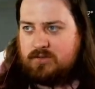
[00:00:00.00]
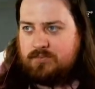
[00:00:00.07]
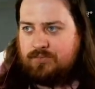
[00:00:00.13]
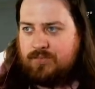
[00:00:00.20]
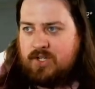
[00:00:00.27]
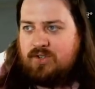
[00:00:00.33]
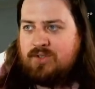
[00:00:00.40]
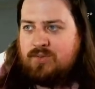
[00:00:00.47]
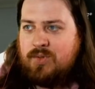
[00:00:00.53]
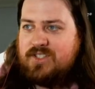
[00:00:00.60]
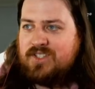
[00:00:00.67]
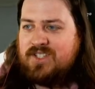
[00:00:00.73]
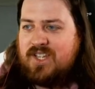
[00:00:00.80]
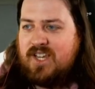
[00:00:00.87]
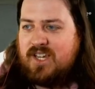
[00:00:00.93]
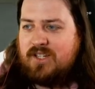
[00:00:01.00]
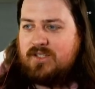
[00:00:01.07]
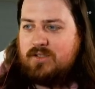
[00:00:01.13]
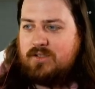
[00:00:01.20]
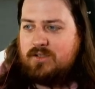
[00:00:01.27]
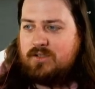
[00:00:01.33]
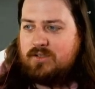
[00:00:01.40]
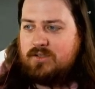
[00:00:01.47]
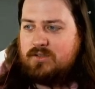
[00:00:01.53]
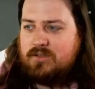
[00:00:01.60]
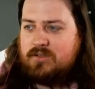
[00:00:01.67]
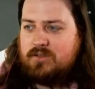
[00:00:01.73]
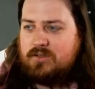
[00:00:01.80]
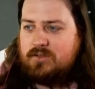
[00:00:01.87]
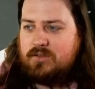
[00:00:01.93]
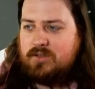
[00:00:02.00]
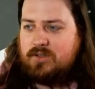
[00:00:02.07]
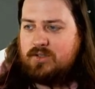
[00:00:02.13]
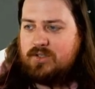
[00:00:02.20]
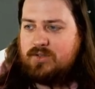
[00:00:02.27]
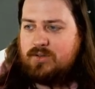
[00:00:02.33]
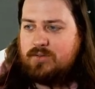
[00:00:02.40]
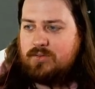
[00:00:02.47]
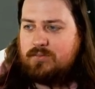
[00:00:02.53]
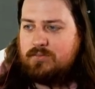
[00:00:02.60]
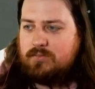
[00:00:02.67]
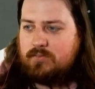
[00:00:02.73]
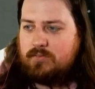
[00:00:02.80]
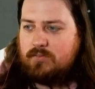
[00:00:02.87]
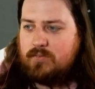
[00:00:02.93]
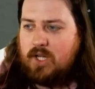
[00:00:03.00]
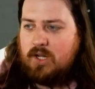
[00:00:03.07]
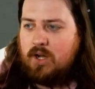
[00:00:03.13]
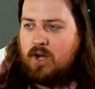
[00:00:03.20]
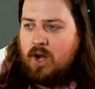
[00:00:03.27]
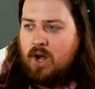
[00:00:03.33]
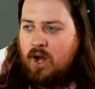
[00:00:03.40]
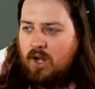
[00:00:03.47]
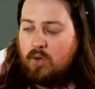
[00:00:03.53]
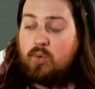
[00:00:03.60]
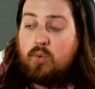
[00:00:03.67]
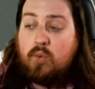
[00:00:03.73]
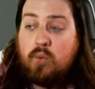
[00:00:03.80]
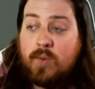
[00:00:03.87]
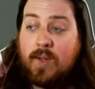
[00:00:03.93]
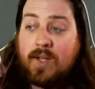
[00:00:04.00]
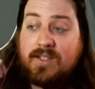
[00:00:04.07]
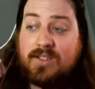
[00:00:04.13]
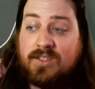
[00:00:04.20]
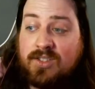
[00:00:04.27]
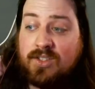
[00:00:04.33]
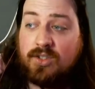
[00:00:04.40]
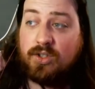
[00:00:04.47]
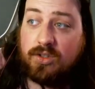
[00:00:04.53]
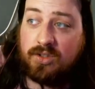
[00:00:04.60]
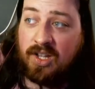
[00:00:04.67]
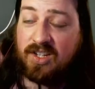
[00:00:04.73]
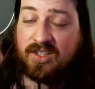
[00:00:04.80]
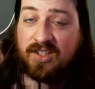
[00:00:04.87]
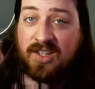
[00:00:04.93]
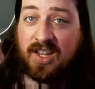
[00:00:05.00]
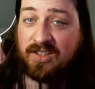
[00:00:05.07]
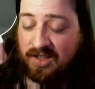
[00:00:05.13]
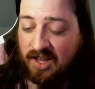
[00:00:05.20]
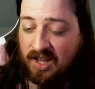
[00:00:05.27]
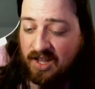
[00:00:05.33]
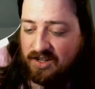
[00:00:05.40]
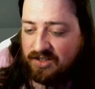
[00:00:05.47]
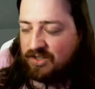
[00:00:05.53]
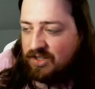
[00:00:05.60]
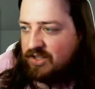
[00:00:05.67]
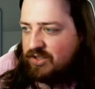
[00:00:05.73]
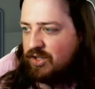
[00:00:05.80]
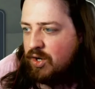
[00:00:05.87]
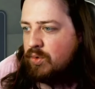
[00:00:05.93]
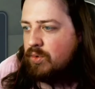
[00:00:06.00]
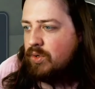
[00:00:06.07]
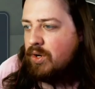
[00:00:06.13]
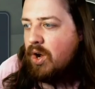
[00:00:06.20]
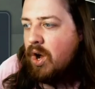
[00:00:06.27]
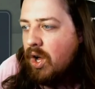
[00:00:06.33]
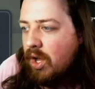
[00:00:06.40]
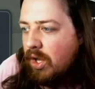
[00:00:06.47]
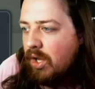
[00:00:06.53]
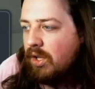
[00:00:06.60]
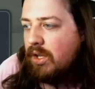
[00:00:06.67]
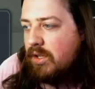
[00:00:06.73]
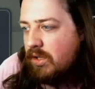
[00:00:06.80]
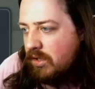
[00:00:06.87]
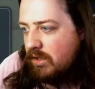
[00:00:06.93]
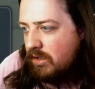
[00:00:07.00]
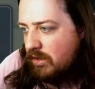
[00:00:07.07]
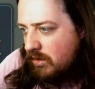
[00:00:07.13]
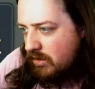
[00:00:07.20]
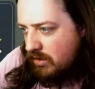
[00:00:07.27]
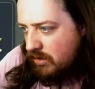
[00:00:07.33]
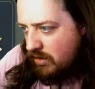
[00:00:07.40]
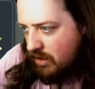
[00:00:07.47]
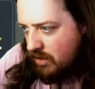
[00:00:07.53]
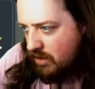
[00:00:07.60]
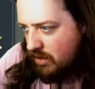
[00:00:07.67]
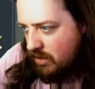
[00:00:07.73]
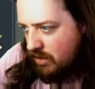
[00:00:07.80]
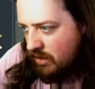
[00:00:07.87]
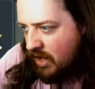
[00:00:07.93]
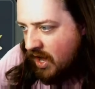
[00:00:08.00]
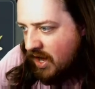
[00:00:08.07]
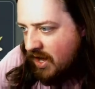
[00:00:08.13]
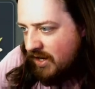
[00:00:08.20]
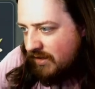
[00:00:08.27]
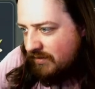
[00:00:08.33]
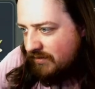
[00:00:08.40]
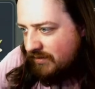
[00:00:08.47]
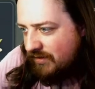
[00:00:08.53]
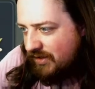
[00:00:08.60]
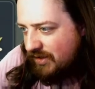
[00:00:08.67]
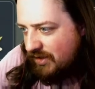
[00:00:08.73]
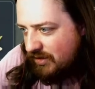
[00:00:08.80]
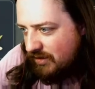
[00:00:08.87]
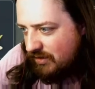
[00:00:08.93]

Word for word: There it is. What does it say? Good as new. Oh, ooh, that is That is unknown. All lives,